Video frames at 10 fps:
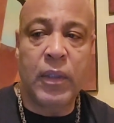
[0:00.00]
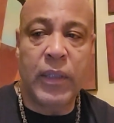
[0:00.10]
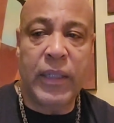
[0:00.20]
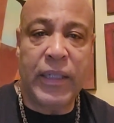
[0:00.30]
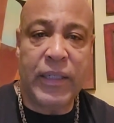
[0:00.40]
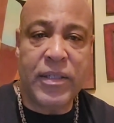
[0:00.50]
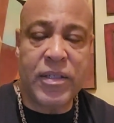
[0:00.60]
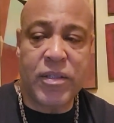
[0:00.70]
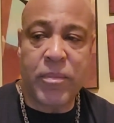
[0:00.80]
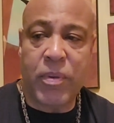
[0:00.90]
And this
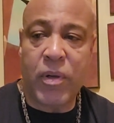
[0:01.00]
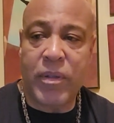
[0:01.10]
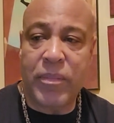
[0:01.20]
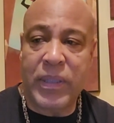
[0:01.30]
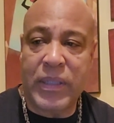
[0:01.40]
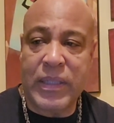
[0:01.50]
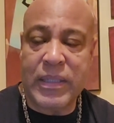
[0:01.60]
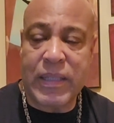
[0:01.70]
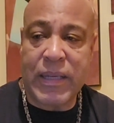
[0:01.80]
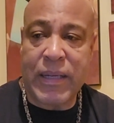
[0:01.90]
is important
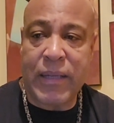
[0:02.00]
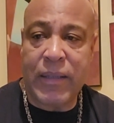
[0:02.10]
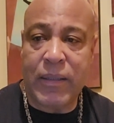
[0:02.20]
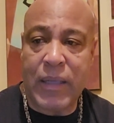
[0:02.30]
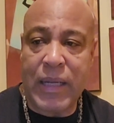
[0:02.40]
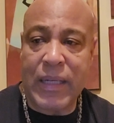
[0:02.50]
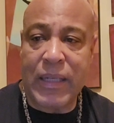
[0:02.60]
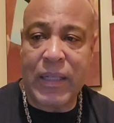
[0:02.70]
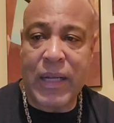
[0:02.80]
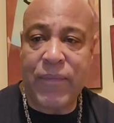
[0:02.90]
because I get
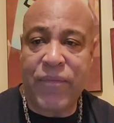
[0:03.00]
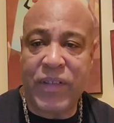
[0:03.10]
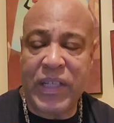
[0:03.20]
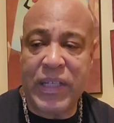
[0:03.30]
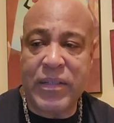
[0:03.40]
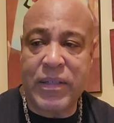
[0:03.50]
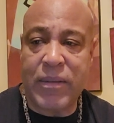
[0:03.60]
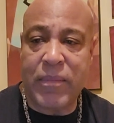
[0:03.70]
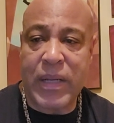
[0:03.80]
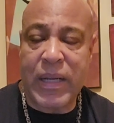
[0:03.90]
a lot of feeds
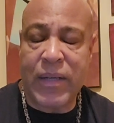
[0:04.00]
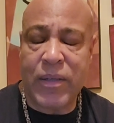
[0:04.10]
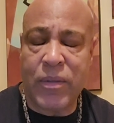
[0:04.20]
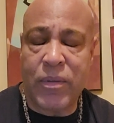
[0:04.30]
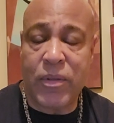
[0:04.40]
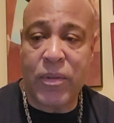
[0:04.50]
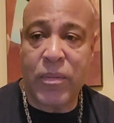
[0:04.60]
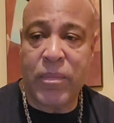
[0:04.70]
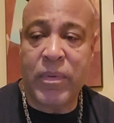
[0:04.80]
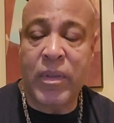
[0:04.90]
in my
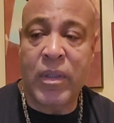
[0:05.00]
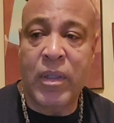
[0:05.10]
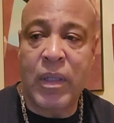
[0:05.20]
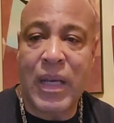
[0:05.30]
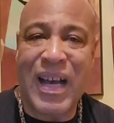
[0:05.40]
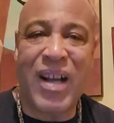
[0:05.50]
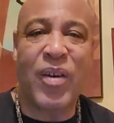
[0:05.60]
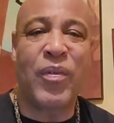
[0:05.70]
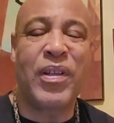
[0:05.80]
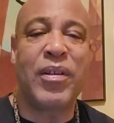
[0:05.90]
YouTube
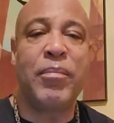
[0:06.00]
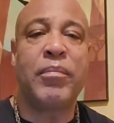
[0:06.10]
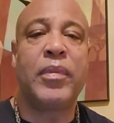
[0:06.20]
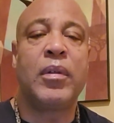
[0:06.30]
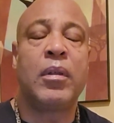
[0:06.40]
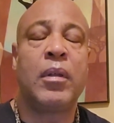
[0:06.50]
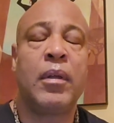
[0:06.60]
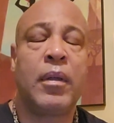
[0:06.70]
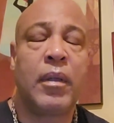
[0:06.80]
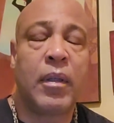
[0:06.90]
algorithm.
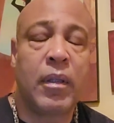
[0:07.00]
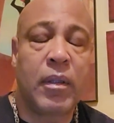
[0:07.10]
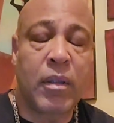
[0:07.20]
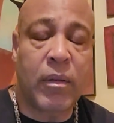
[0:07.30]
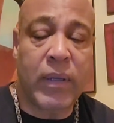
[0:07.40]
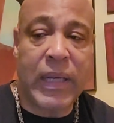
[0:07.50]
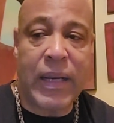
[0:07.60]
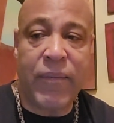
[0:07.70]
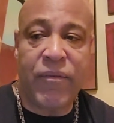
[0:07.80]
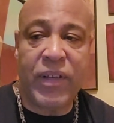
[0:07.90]
So I
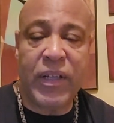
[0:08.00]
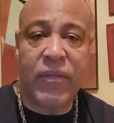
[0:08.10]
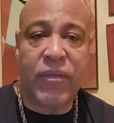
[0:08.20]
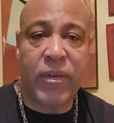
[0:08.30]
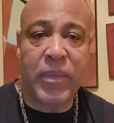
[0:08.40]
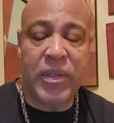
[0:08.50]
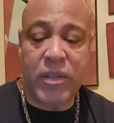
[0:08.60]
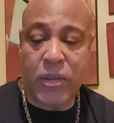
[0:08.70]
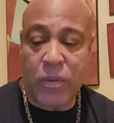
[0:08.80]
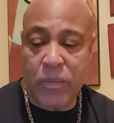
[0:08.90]
got a feed from this
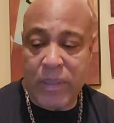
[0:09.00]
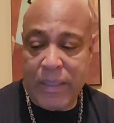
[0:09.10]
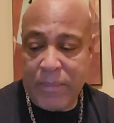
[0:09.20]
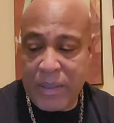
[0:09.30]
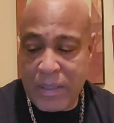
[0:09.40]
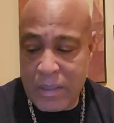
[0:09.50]
dude named,